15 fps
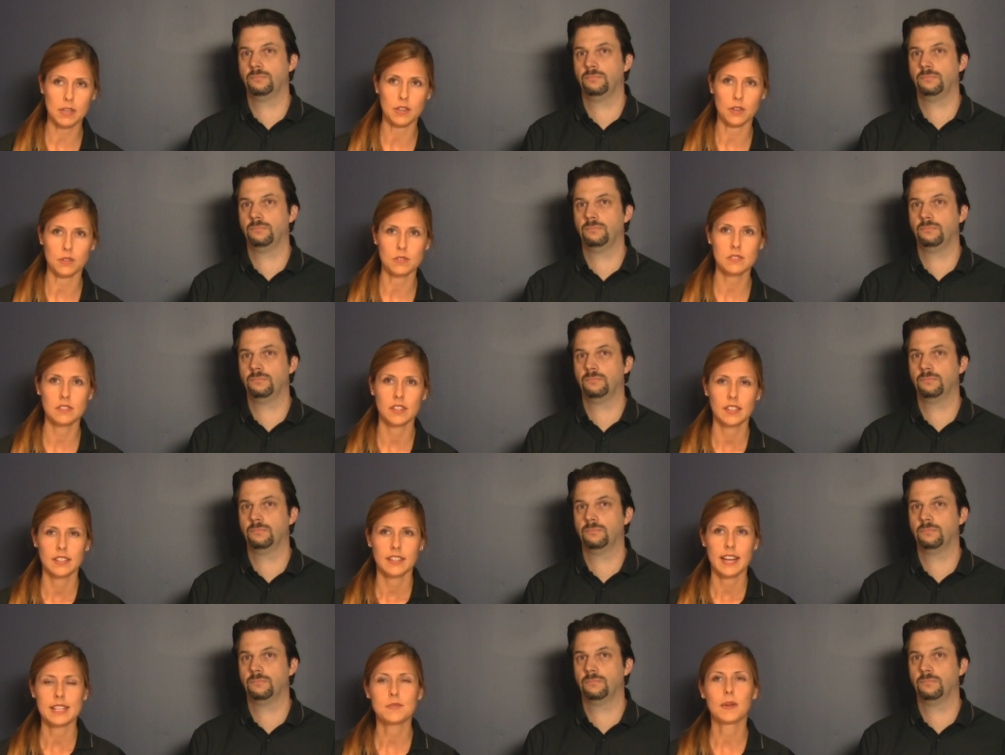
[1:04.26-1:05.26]
Speaker 1: P Us,
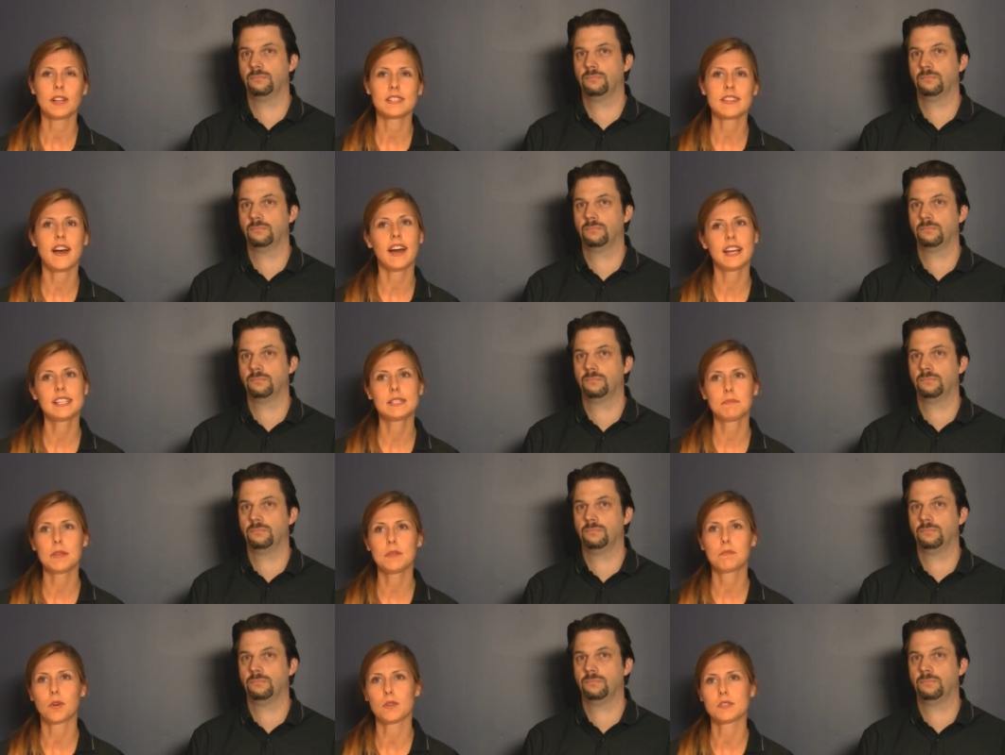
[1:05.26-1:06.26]
as well as
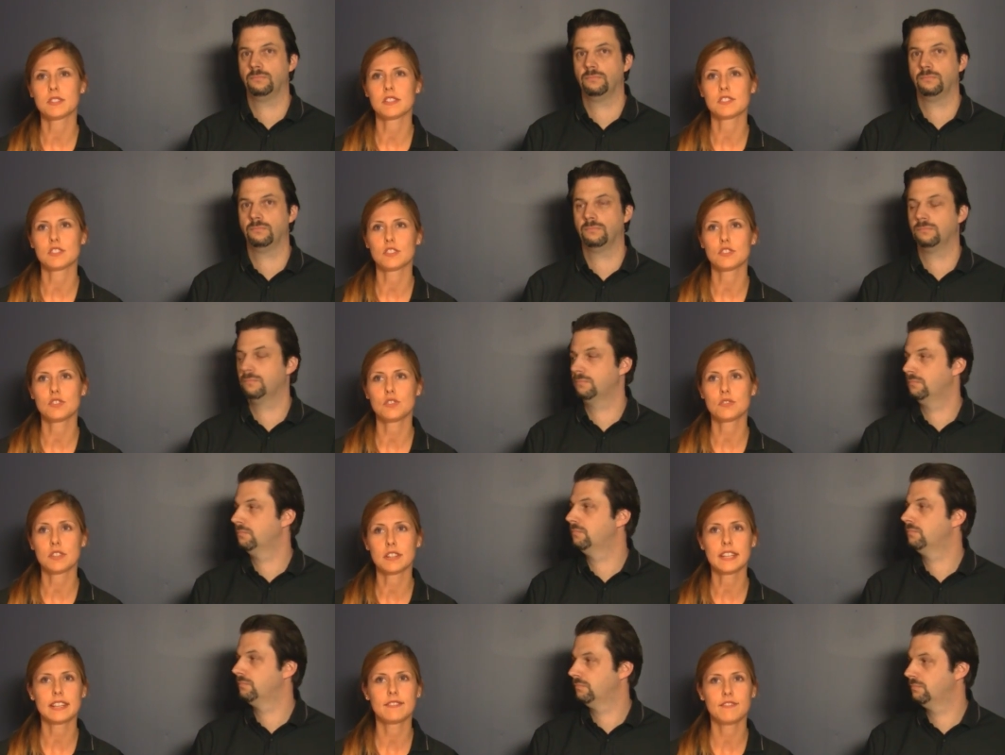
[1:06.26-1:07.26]
high-speed processors used
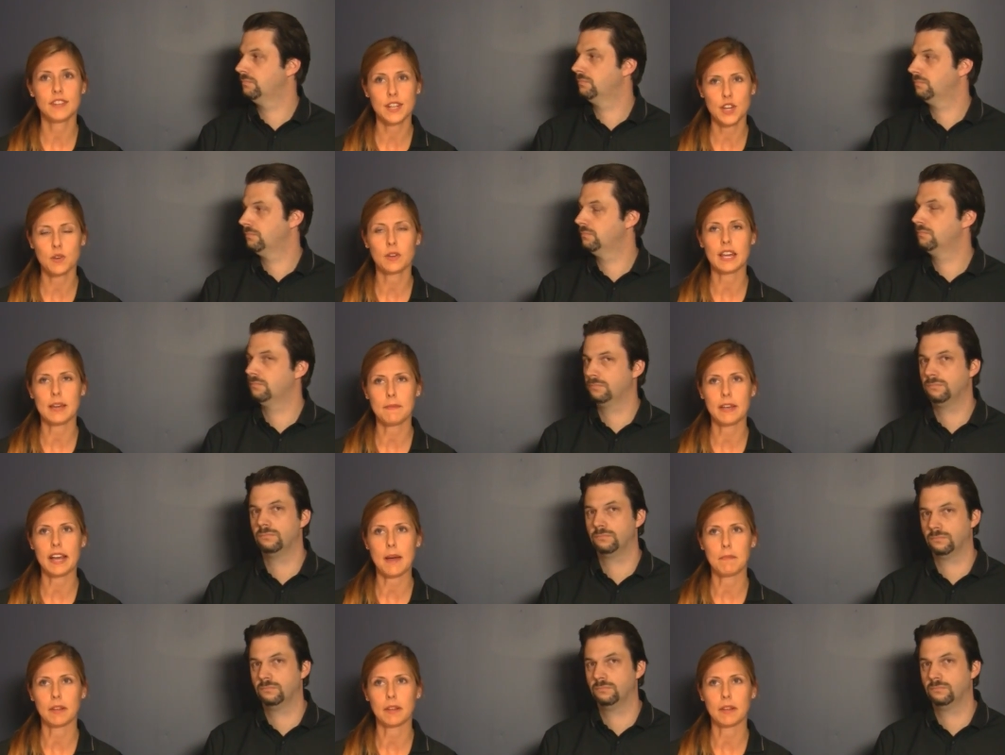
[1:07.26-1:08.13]
in video gaming